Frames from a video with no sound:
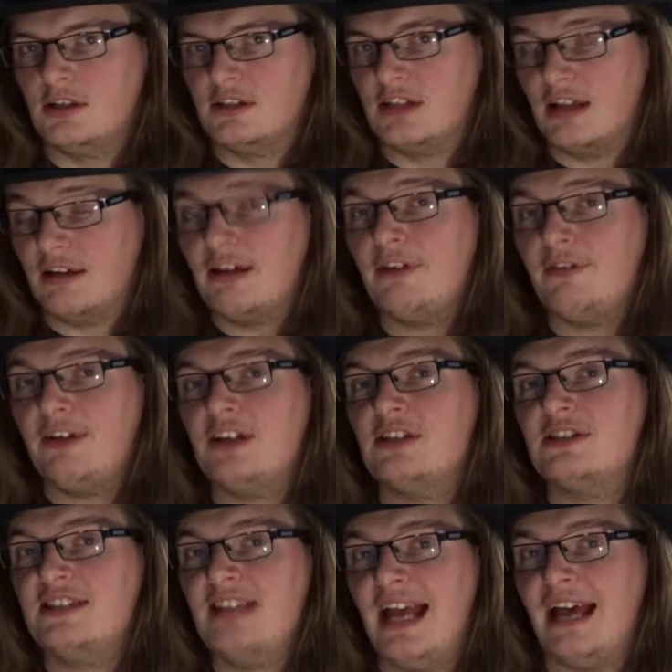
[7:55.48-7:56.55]
Now
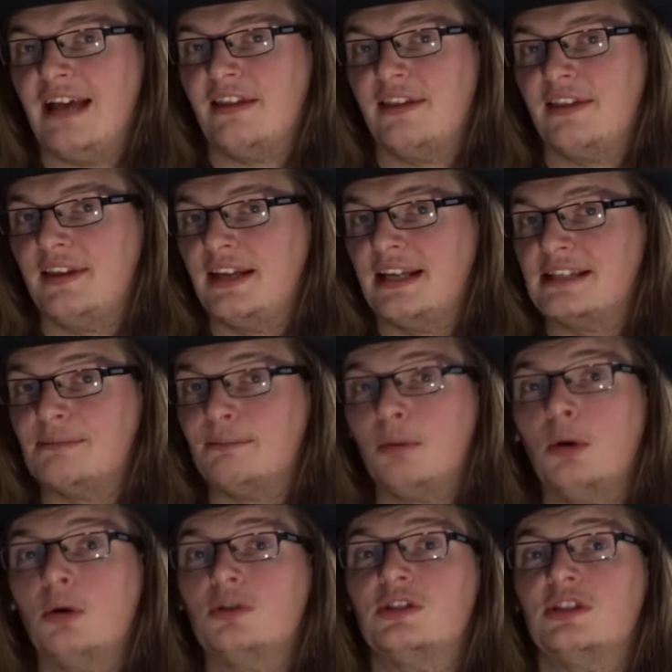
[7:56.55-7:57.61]
Littlefinger's death is
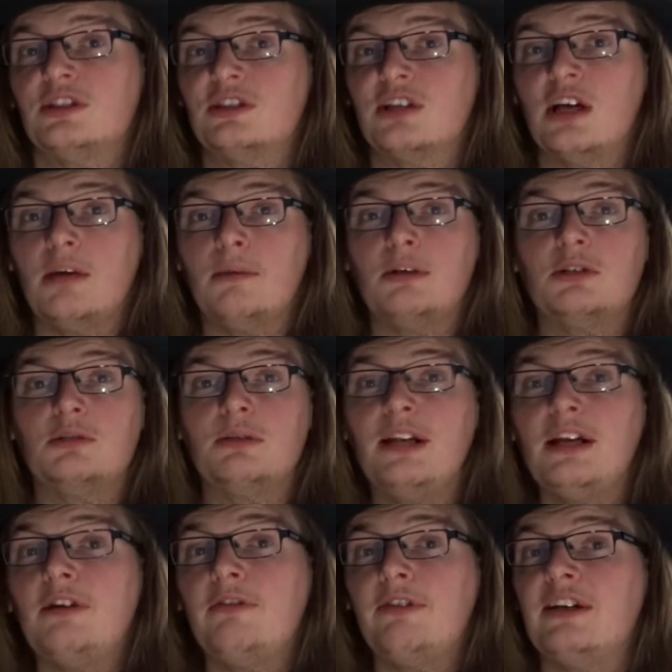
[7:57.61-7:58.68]
important because with
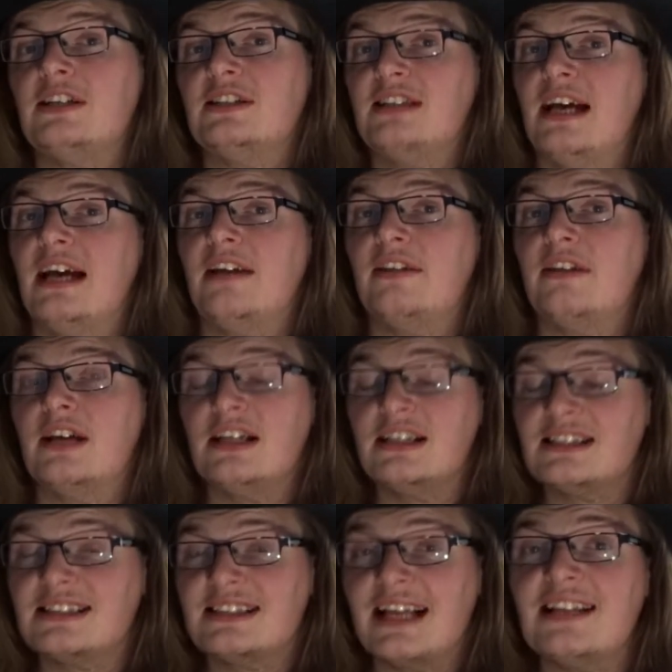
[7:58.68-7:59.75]
Littlefinger's death,
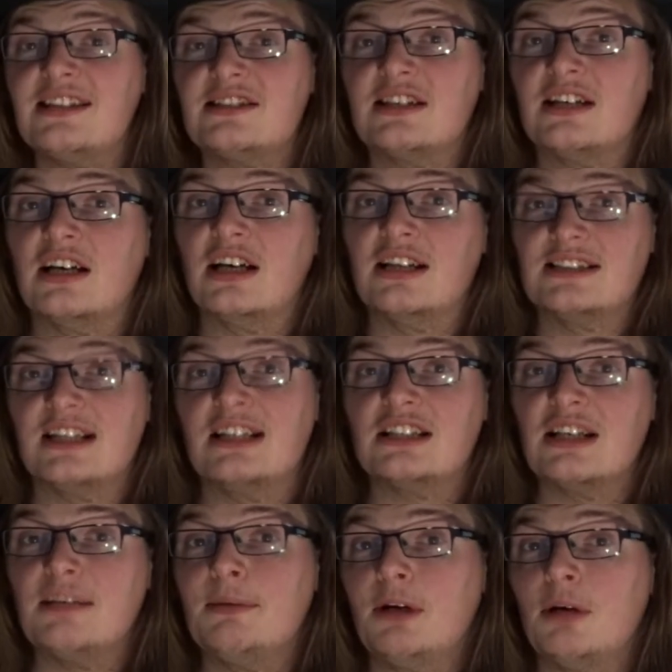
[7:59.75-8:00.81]
Sansa
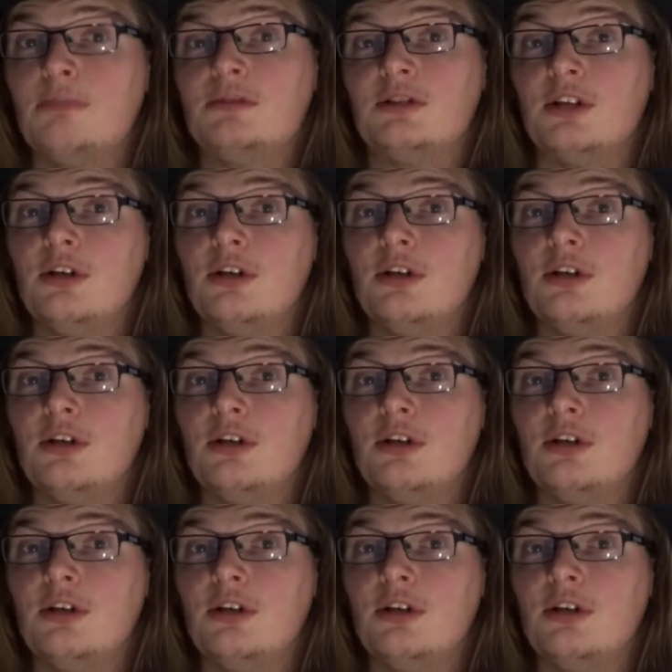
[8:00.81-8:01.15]
essentially becomes the